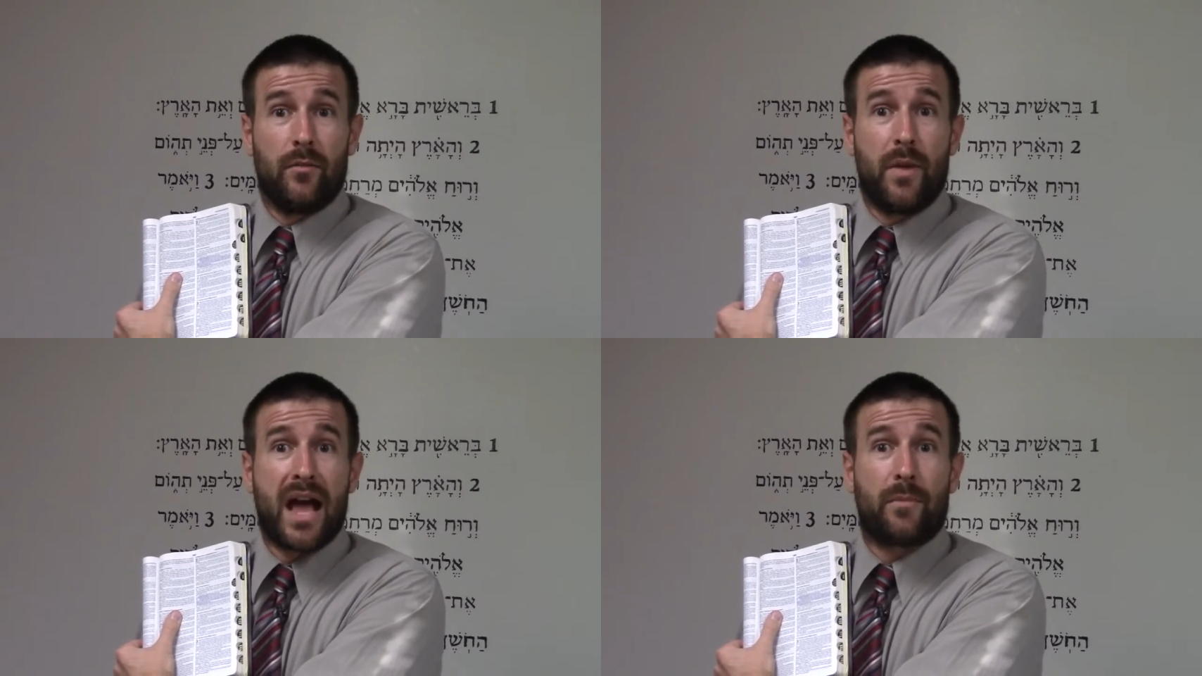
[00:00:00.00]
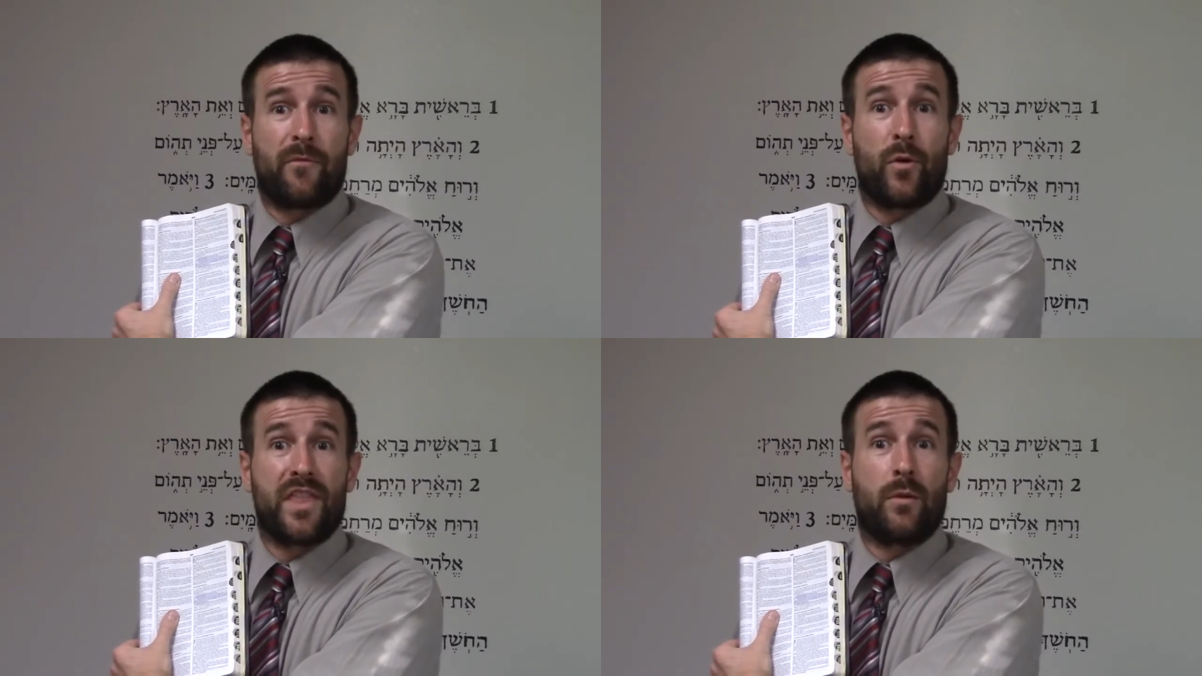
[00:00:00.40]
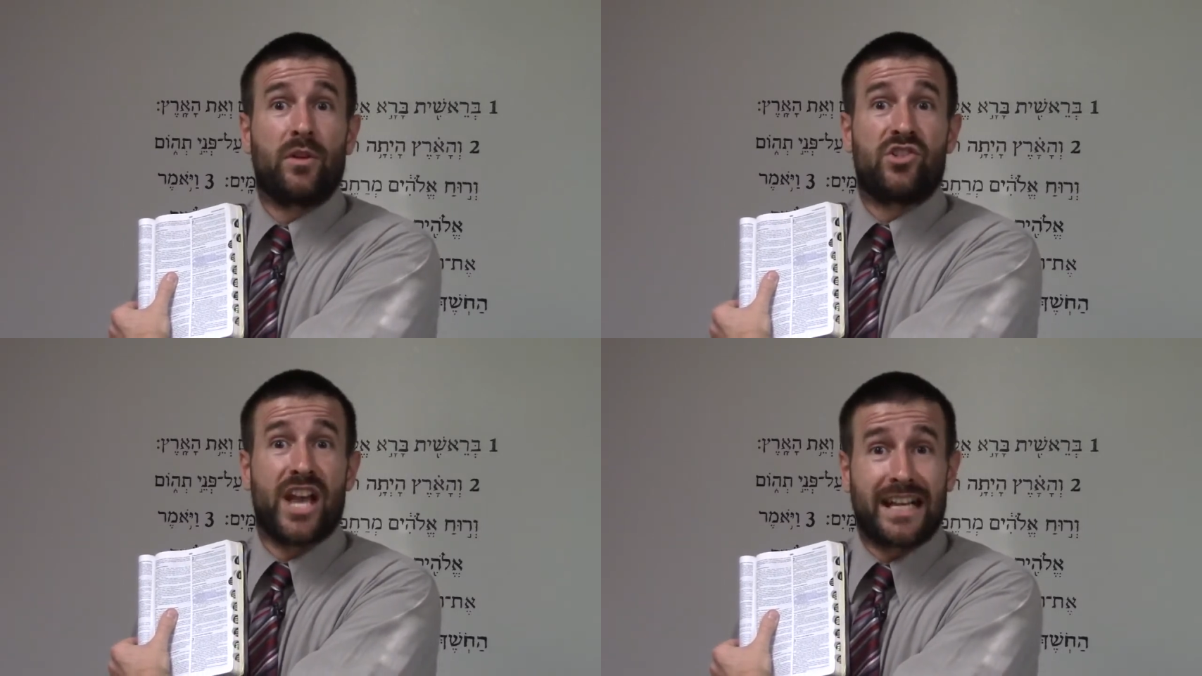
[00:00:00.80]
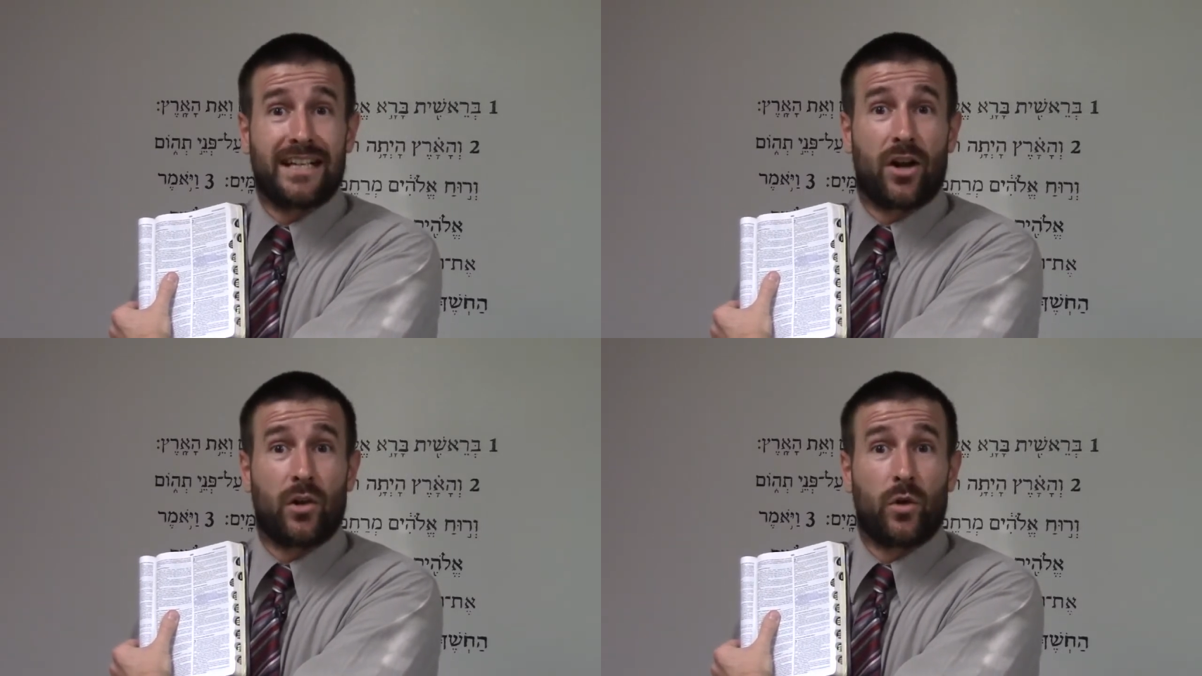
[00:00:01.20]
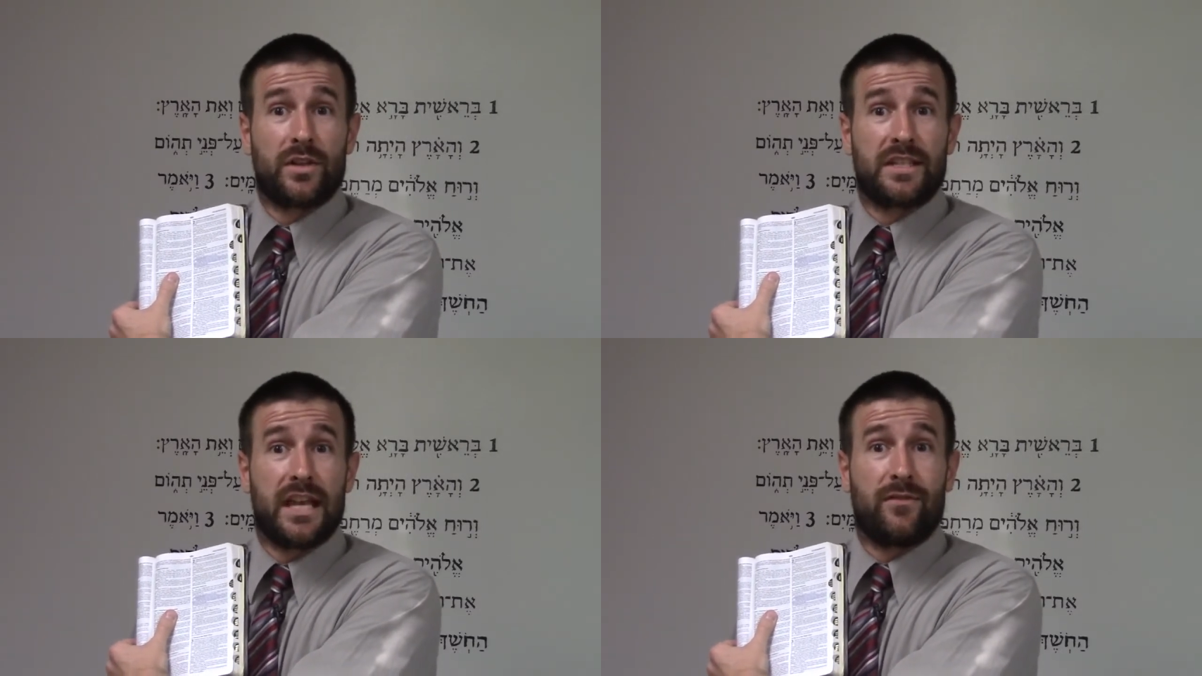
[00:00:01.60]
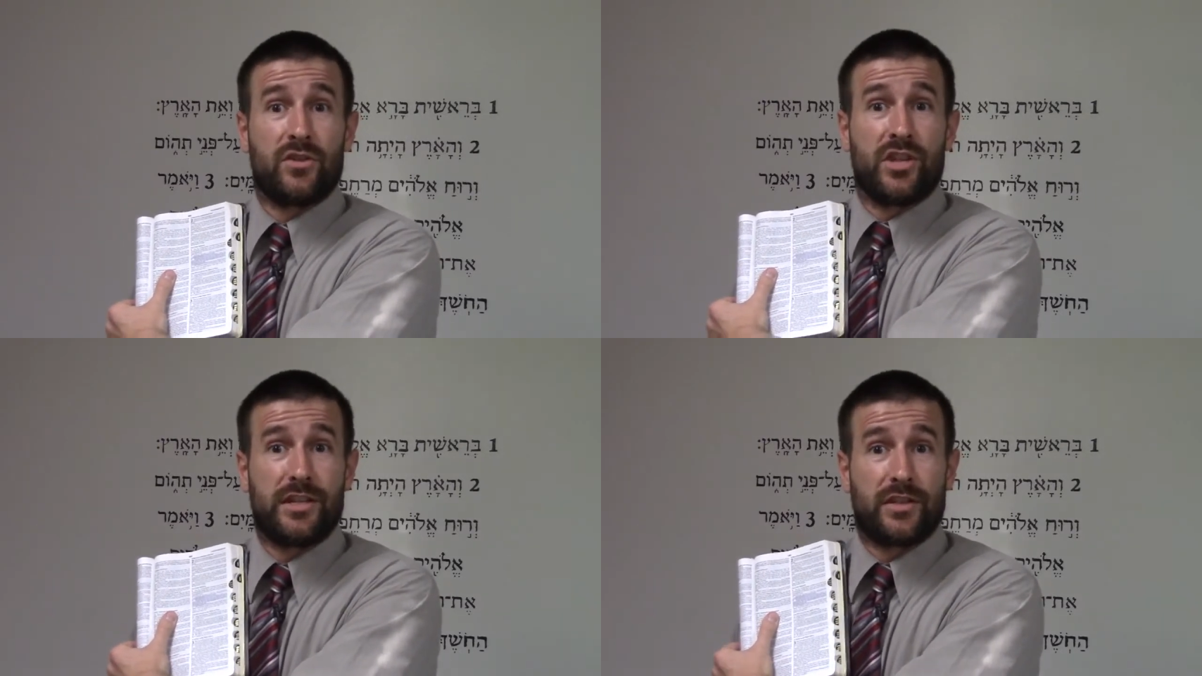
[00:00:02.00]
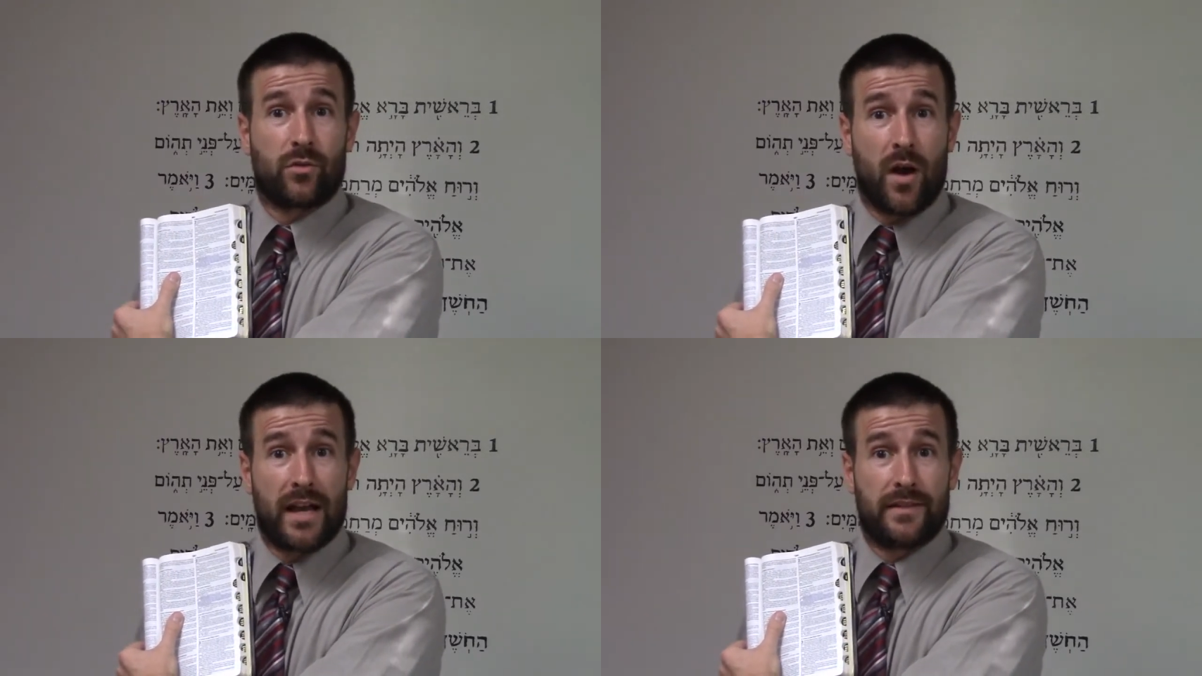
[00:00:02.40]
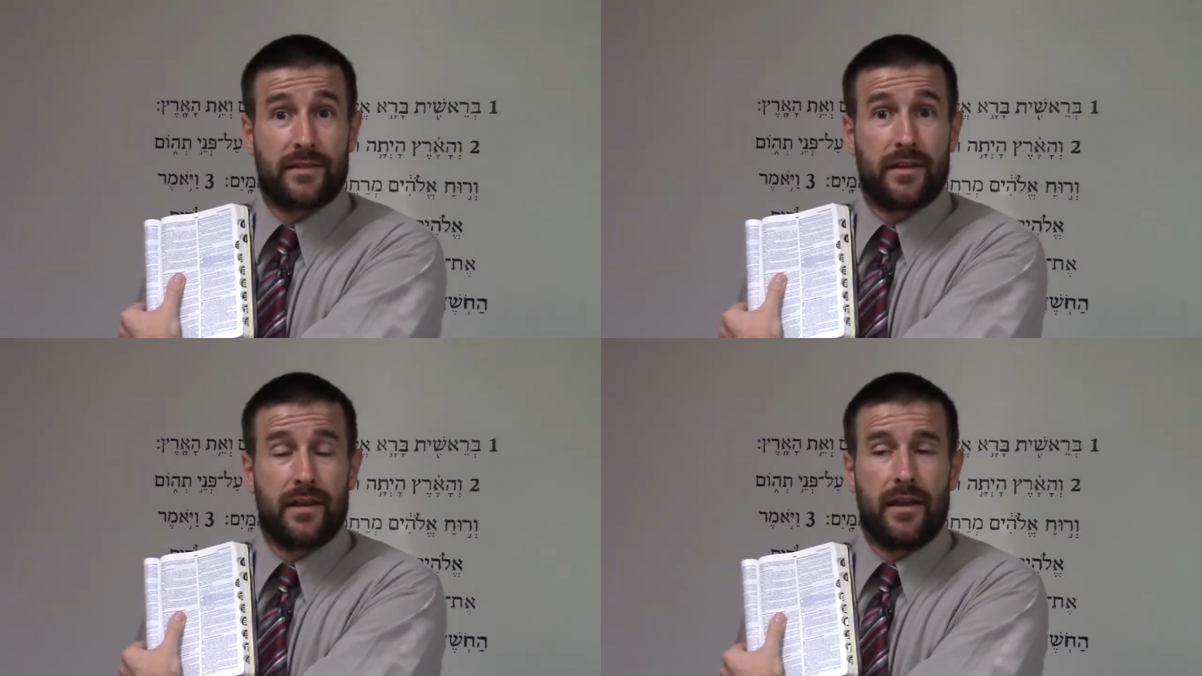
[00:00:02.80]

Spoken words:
back before they rejected our Lord and Savior Jesus Christ.